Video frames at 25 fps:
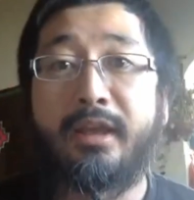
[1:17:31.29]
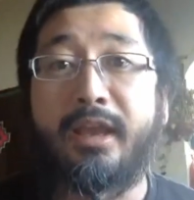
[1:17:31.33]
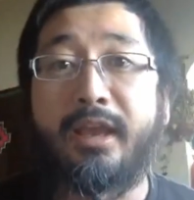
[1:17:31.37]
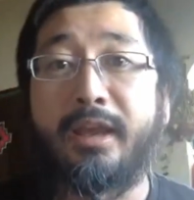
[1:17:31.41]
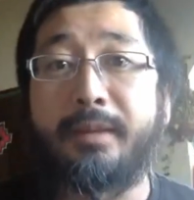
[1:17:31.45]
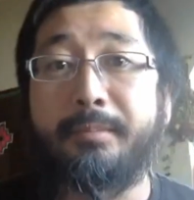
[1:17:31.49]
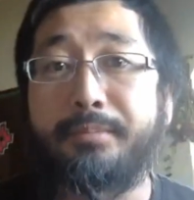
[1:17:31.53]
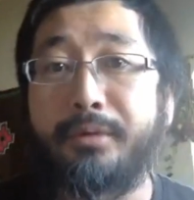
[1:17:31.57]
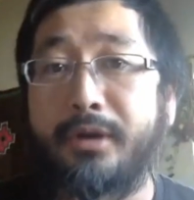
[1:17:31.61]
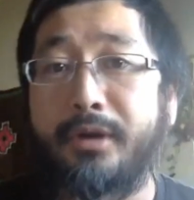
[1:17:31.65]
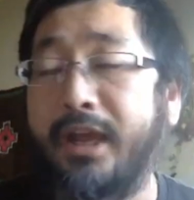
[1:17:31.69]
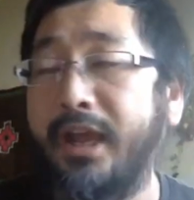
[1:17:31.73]

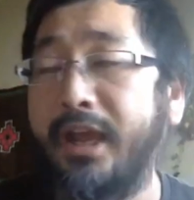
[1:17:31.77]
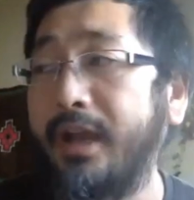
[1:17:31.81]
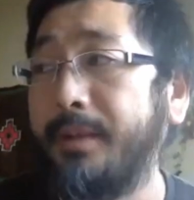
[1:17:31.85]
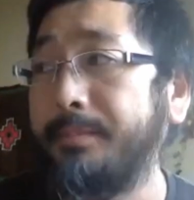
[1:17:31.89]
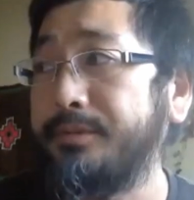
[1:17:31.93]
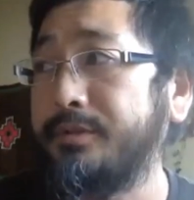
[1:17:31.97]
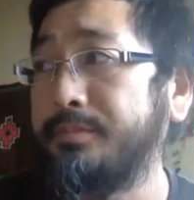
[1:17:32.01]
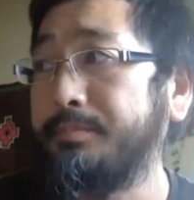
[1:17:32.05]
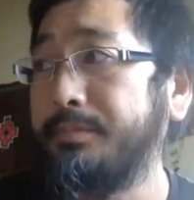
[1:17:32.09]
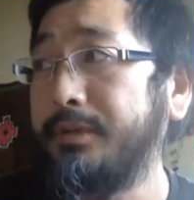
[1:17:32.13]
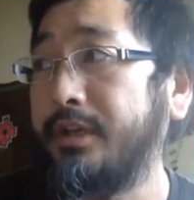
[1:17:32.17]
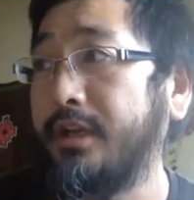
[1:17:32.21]
And
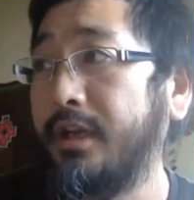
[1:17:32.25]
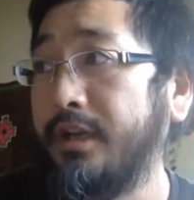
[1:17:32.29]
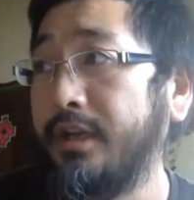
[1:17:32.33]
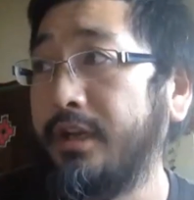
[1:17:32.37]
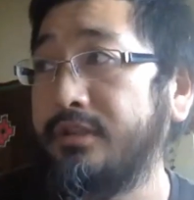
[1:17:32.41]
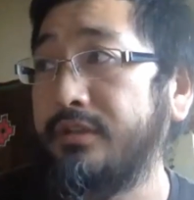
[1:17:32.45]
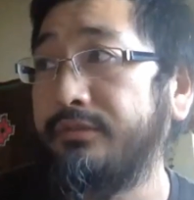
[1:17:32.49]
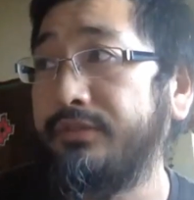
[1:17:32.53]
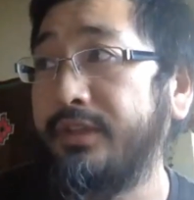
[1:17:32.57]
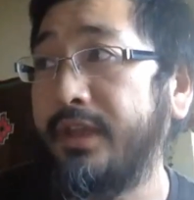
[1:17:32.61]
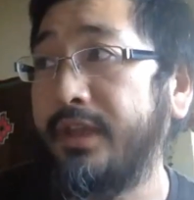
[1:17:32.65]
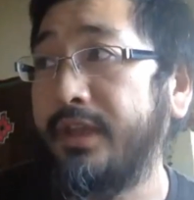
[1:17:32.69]
perhaps
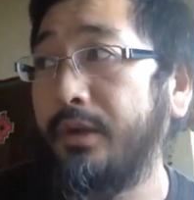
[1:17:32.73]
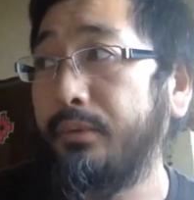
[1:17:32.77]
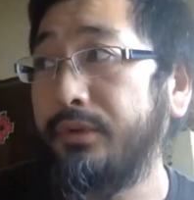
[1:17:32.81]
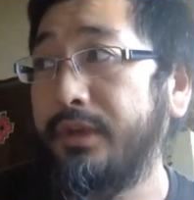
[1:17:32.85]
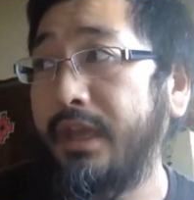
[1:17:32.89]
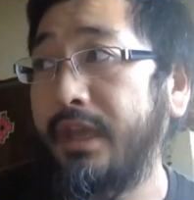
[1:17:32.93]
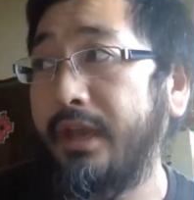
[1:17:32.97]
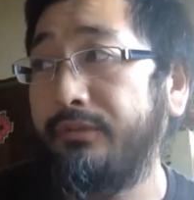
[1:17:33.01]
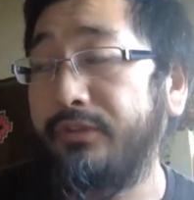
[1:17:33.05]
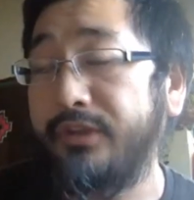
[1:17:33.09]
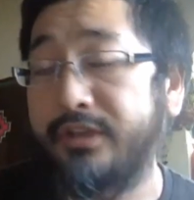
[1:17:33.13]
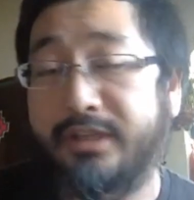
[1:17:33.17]
because of that, we
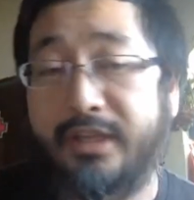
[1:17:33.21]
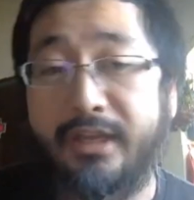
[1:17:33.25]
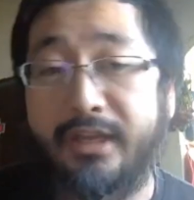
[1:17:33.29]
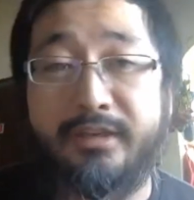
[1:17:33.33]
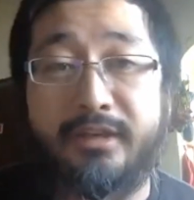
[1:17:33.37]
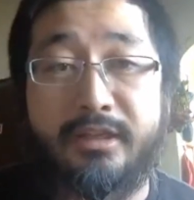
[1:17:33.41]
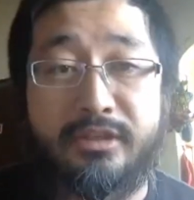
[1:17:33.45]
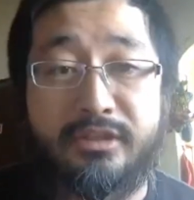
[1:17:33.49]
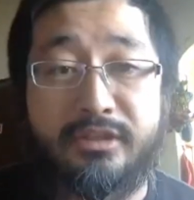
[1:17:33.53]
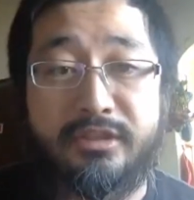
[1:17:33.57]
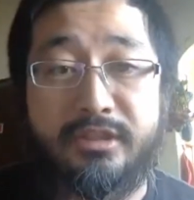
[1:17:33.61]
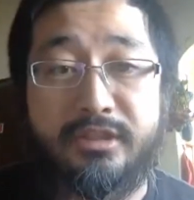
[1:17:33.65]
have a
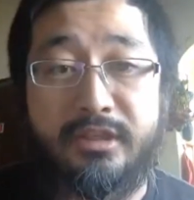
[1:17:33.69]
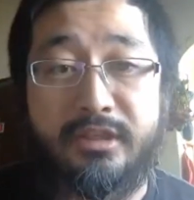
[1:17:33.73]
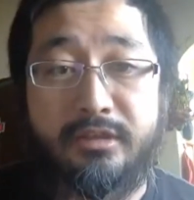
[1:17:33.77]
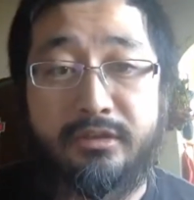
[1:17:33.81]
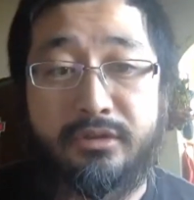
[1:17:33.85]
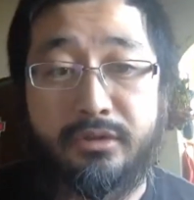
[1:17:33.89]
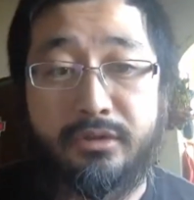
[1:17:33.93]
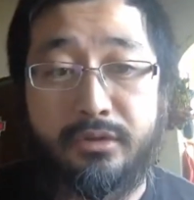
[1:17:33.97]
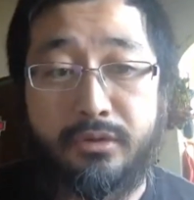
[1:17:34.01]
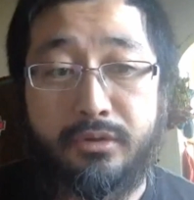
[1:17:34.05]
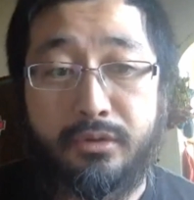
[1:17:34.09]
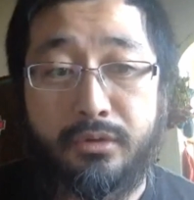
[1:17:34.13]
tendency
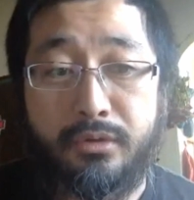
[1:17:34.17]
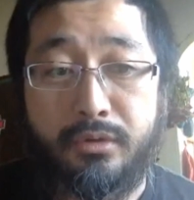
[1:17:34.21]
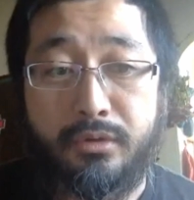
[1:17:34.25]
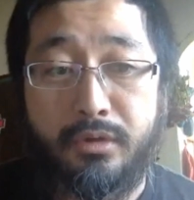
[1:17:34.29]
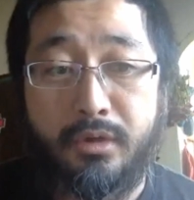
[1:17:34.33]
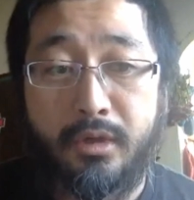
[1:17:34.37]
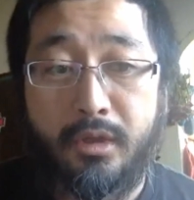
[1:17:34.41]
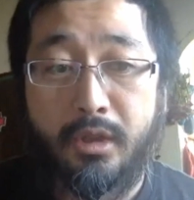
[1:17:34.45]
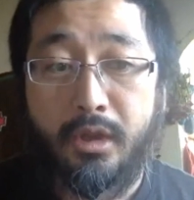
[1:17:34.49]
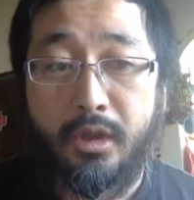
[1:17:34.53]
to